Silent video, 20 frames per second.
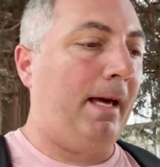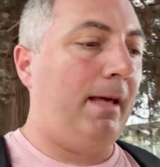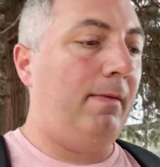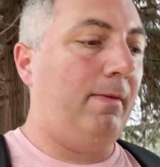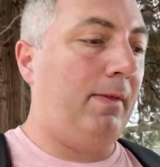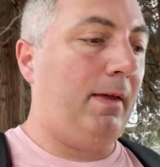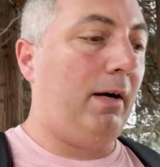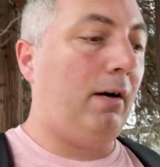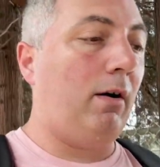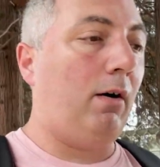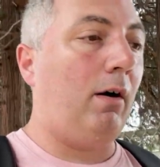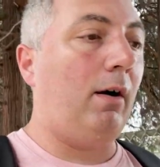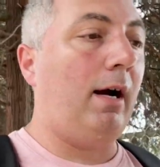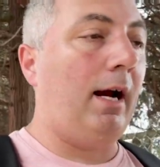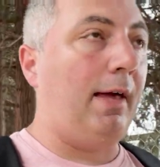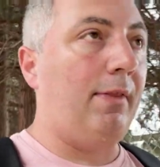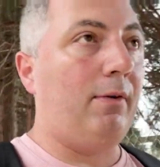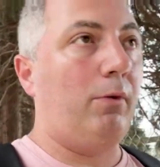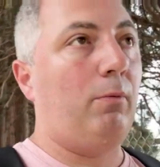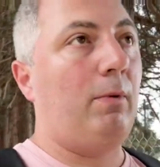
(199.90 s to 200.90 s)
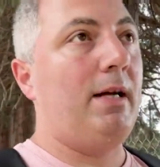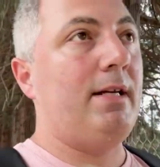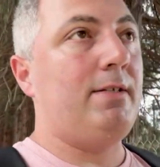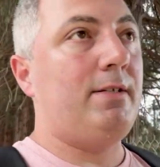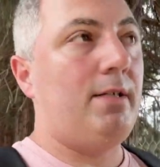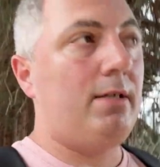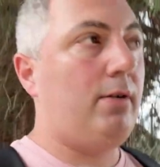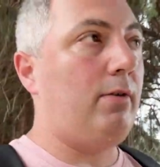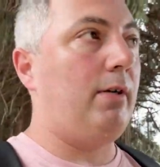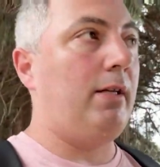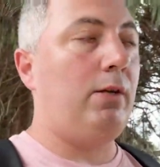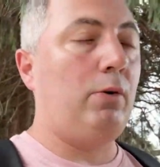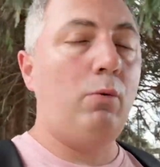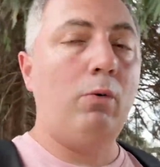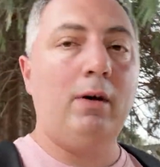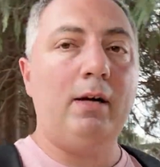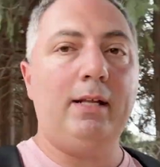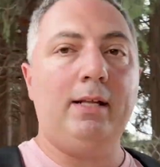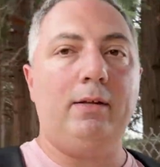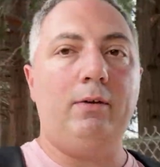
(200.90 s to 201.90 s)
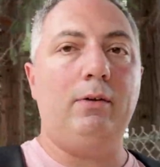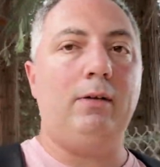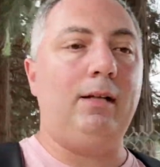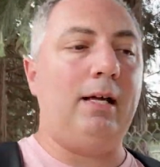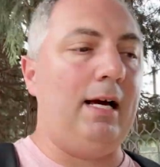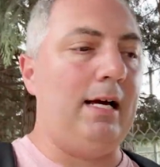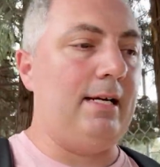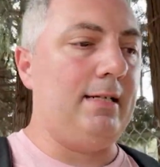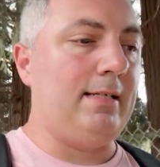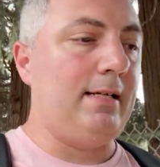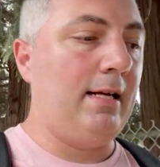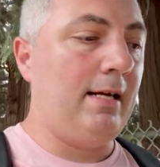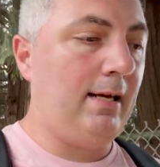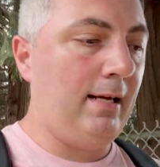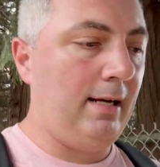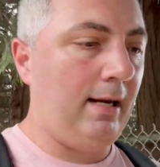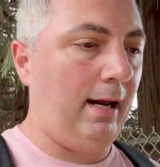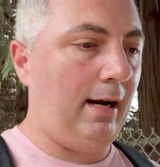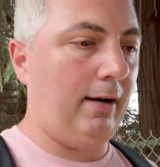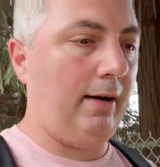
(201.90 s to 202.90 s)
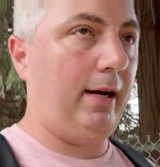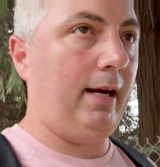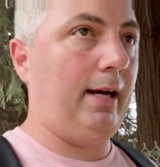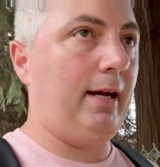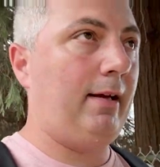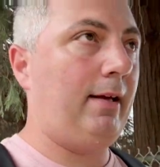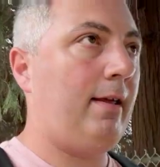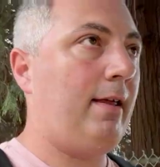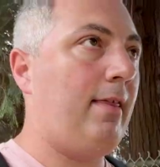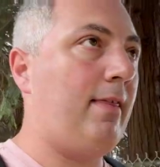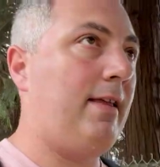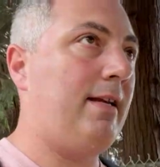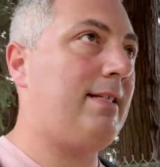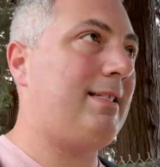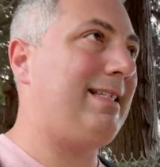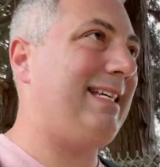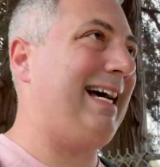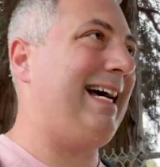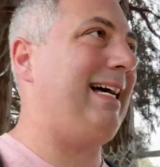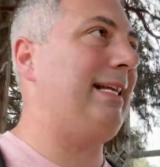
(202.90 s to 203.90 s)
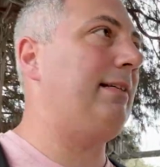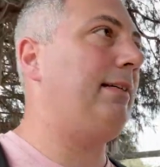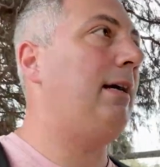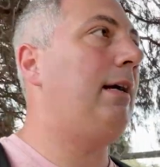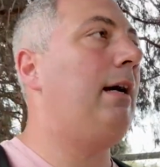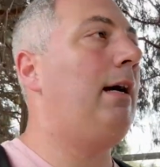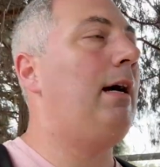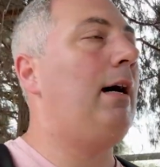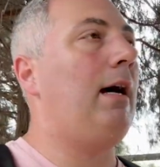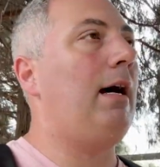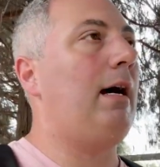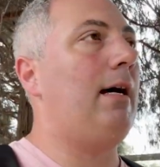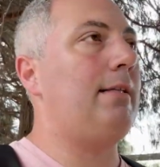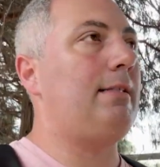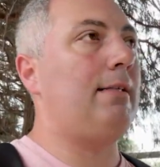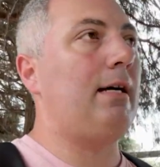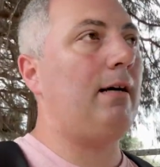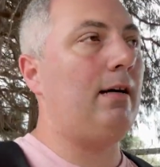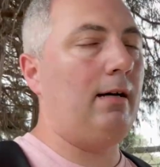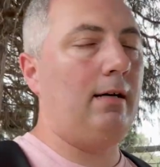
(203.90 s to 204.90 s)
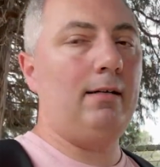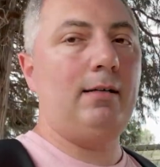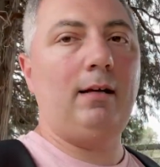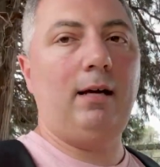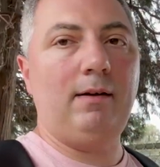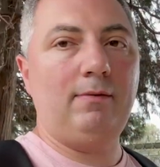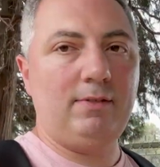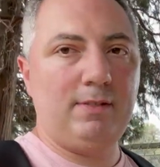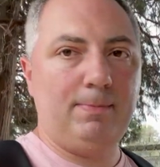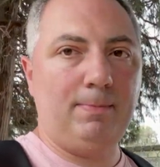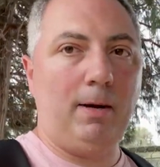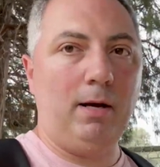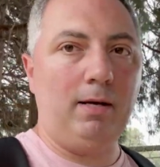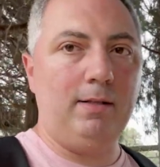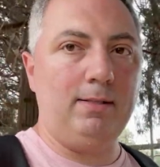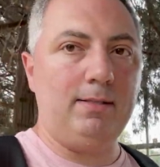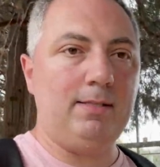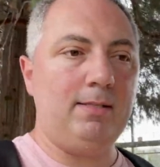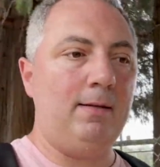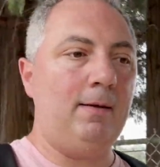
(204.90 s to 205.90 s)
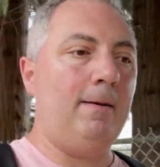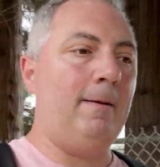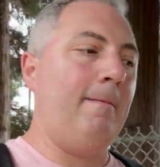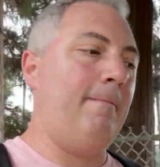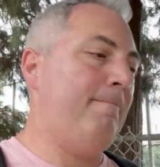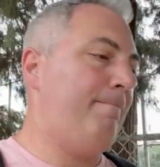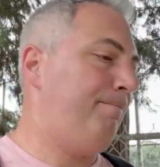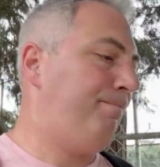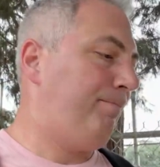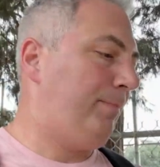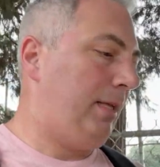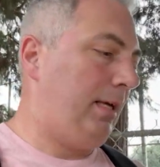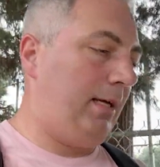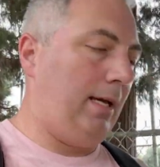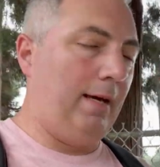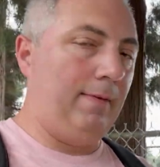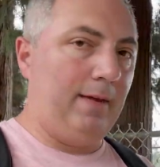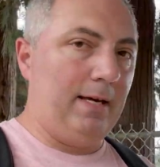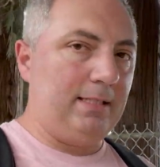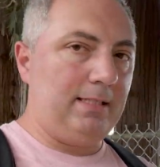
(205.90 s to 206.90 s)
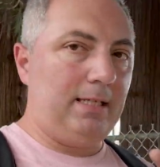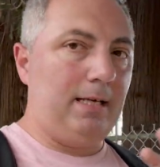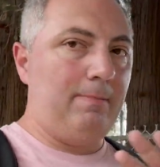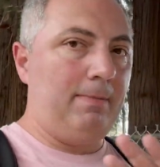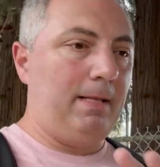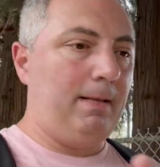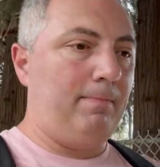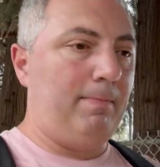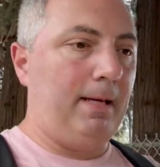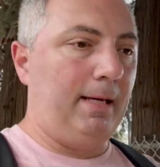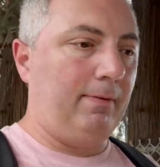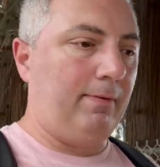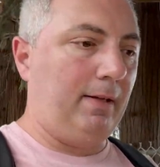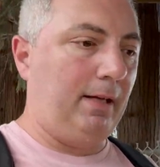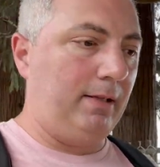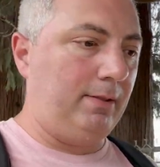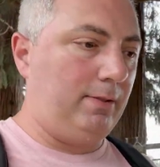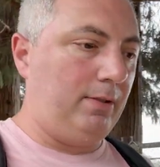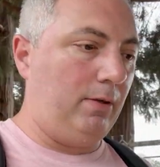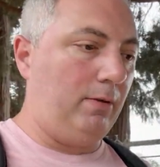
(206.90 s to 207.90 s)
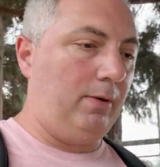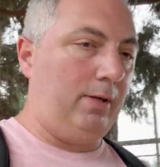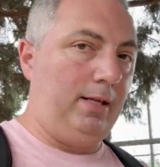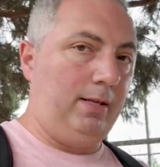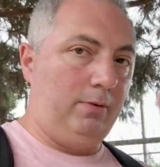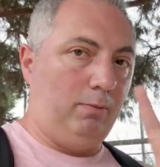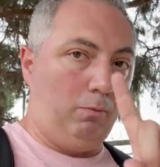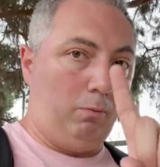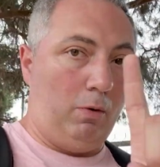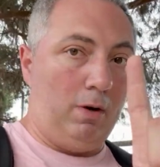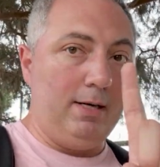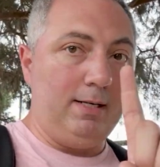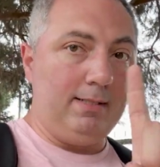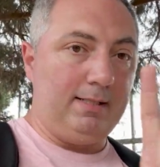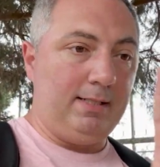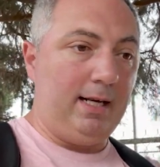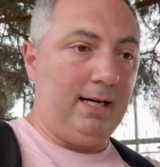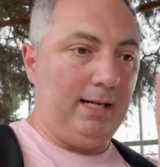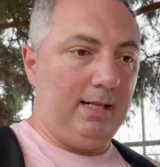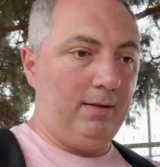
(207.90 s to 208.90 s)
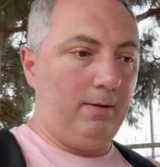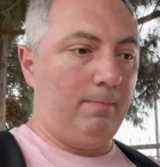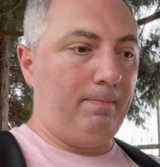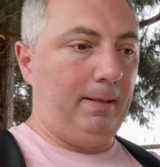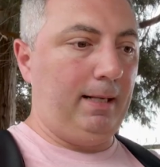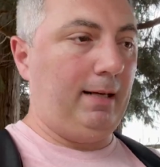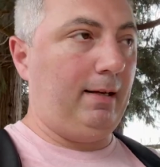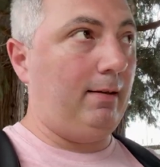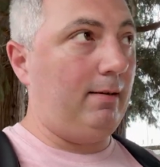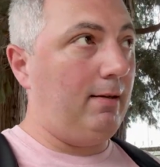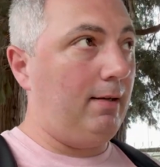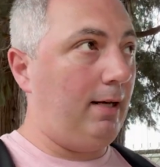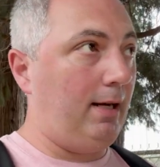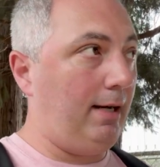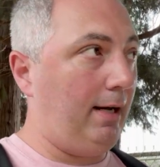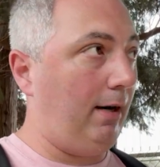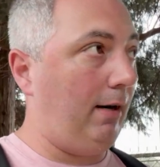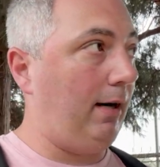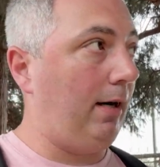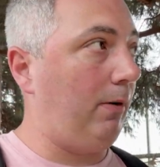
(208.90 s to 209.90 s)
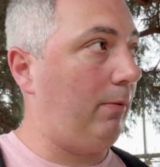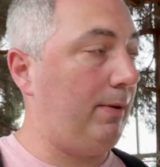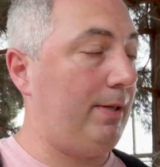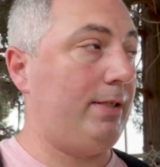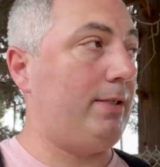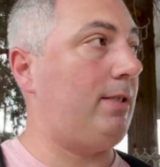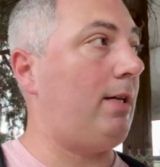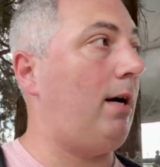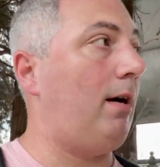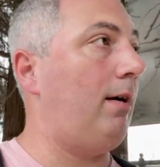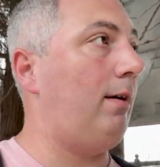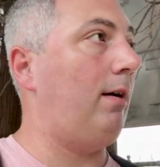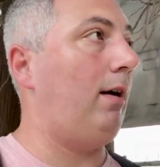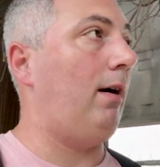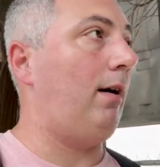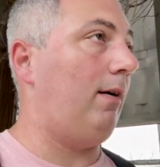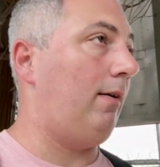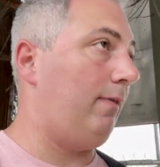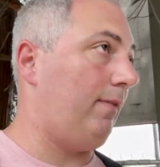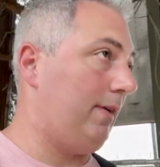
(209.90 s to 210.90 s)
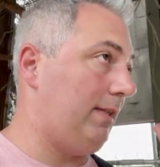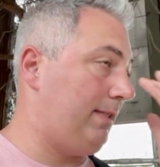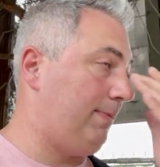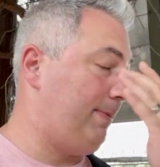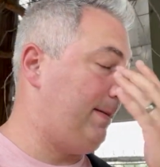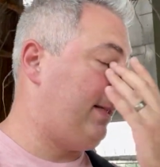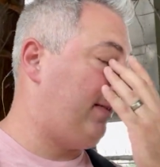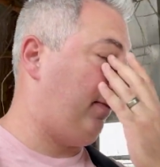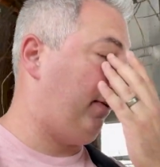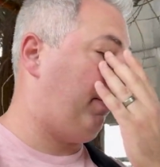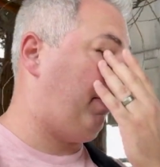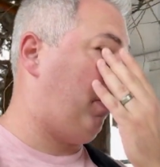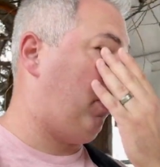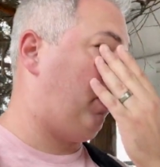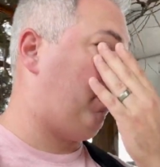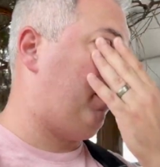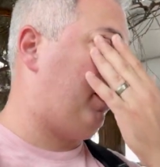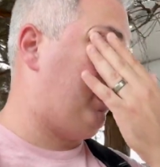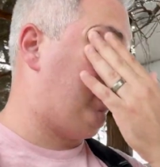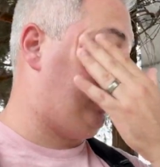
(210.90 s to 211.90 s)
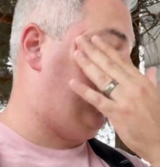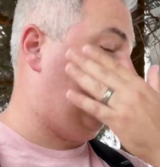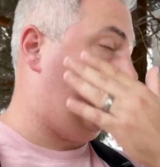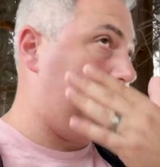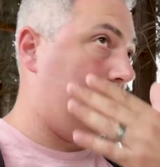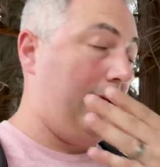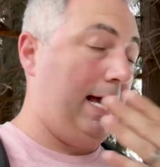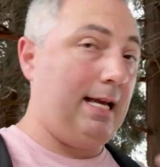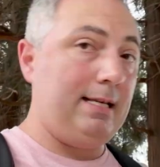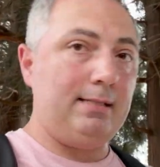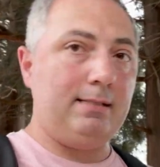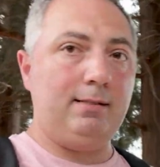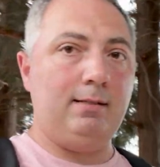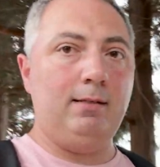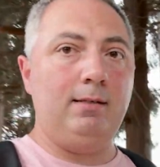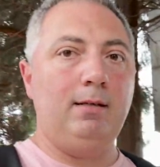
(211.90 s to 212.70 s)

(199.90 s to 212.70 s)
There are other ways to do it. You want to utilize an area that has got a ton of spawns. Okay, that's going to be the big thing. So either one is going to either be an area where there's a ton of a specific Pokemon, like a nest,